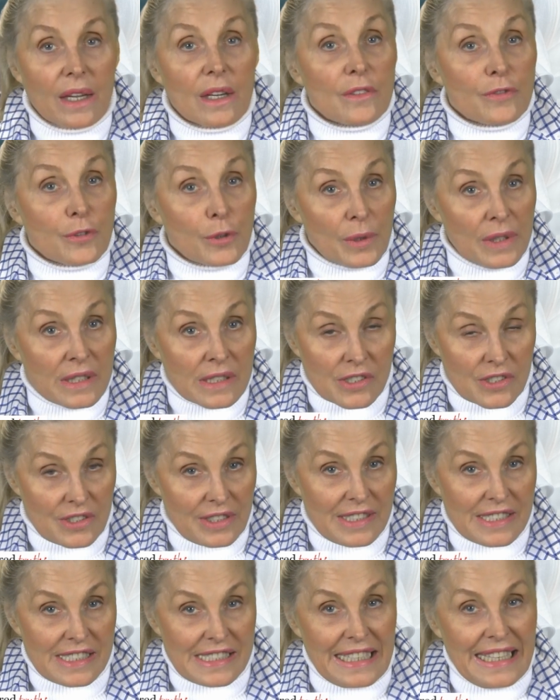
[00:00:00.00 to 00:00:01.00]
For
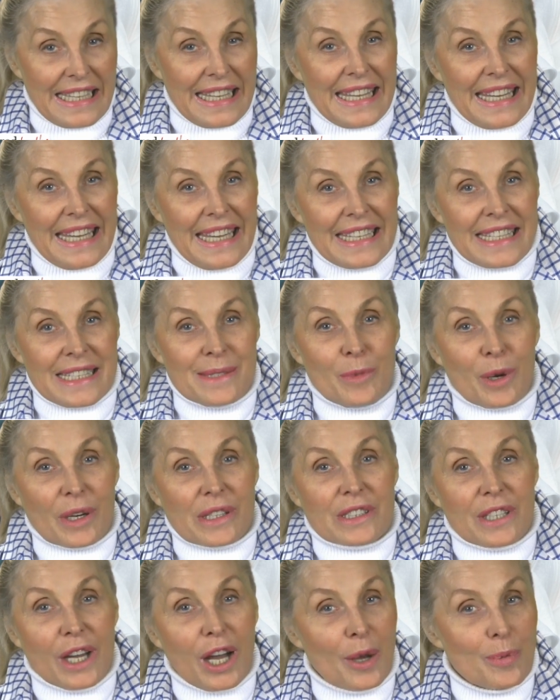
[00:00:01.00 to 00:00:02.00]
instance, eating more
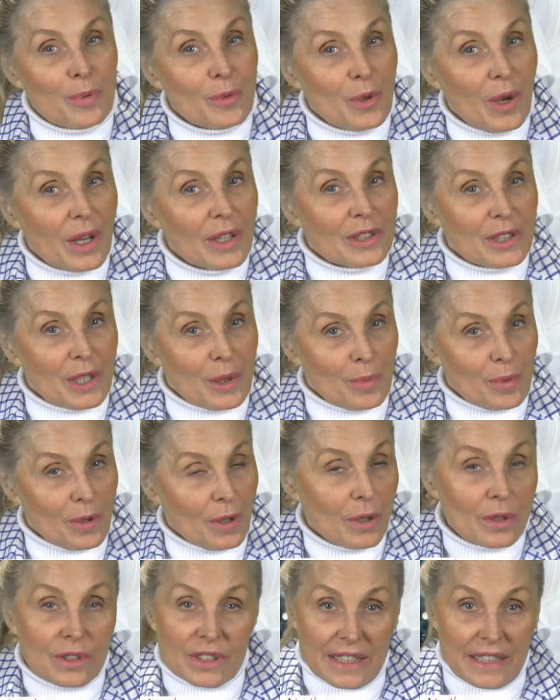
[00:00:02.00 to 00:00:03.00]
top quality
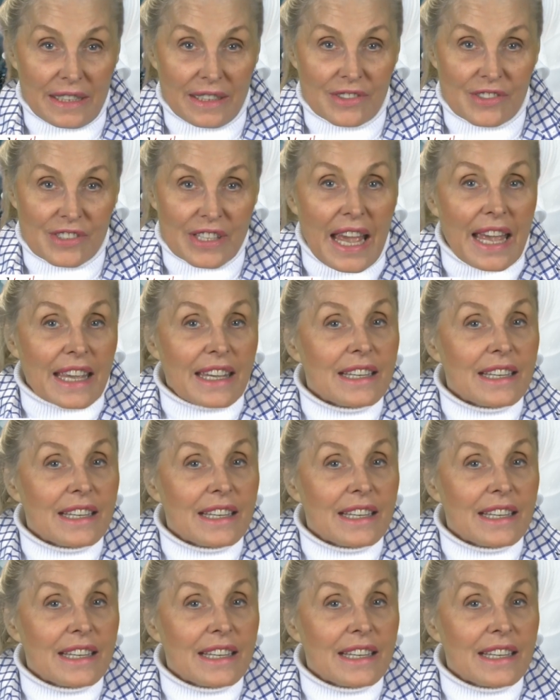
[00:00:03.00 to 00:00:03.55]
proteins